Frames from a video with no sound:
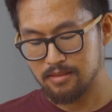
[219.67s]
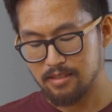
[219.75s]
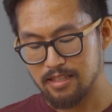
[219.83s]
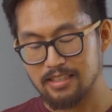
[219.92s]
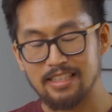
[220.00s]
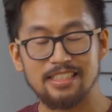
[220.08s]

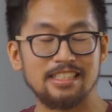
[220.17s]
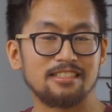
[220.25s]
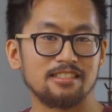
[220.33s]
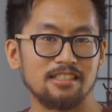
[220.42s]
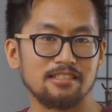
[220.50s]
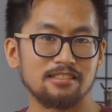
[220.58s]
and that each
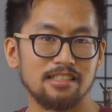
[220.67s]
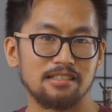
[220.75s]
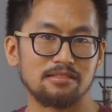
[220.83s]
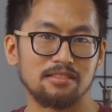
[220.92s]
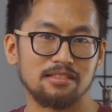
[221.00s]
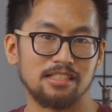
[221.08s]
shutter
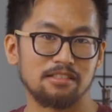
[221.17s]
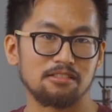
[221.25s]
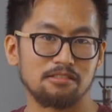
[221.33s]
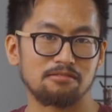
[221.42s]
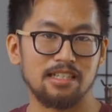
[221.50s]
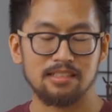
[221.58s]
sound sounds
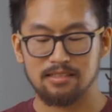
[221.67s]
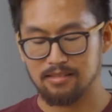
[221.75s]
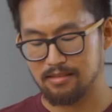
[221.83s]
correct.